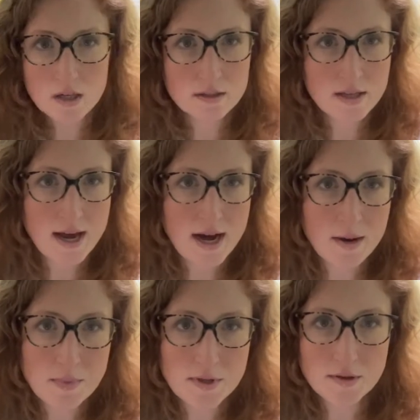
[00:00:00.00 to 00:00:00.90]
to the
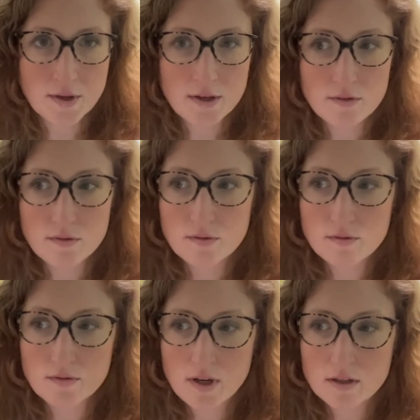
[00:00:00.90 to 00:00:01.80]
app and then like
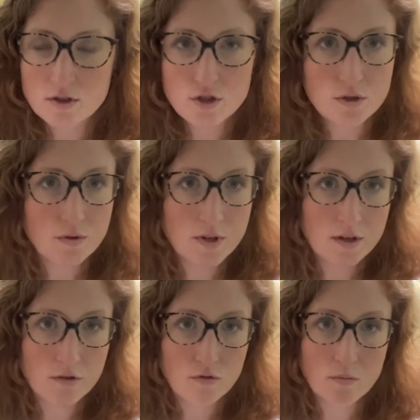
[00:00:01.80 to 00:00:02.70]
tell it to do
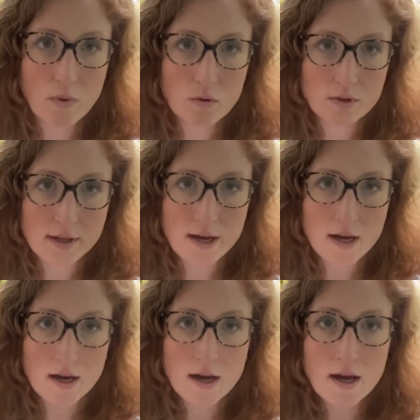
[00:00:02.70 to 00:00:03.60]
things
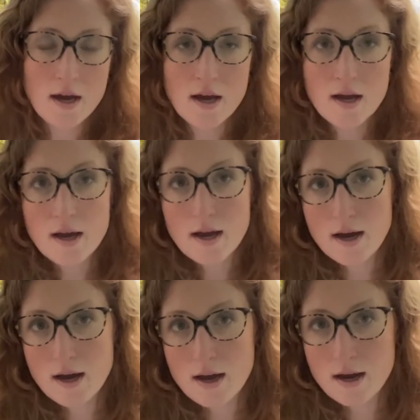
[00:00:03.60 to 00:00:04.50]
remotely
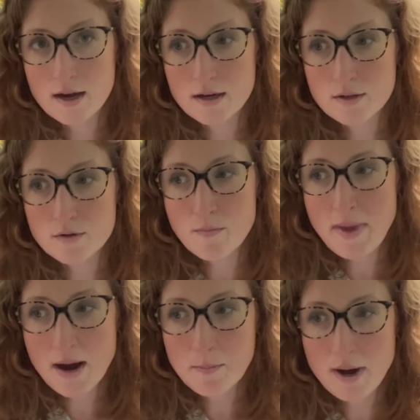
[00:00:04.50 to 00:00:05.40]
and
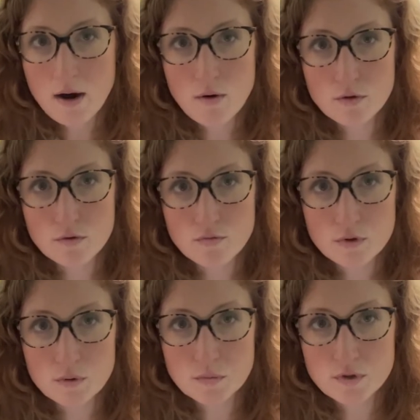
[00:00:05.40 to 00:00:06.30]
map out the
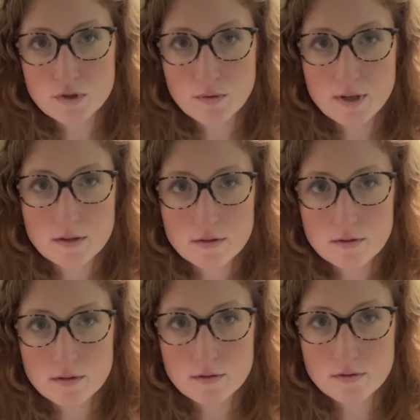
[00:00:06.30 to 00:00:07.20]
rooms so it
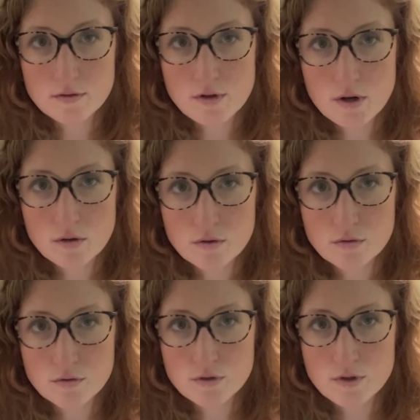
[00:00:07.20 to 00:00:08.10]

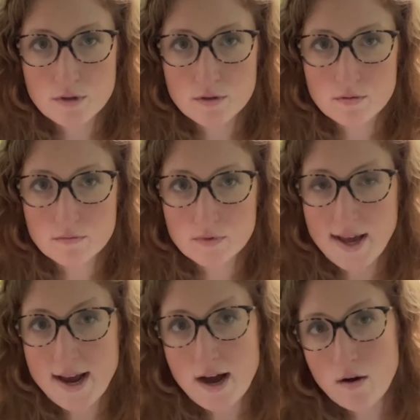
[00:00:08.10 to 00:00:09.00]
knows the
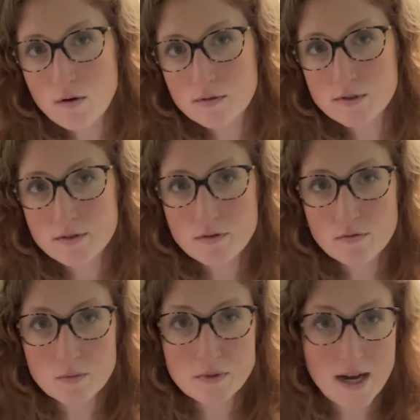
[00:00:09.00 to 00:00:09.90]
layout of different
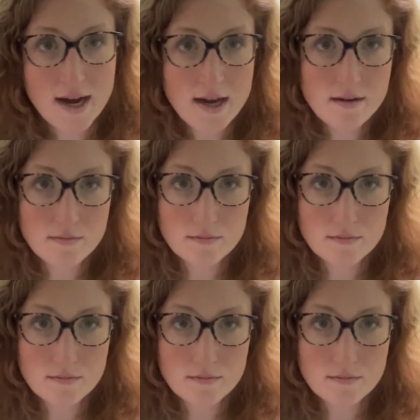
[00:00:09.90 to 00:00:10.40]
rooms. I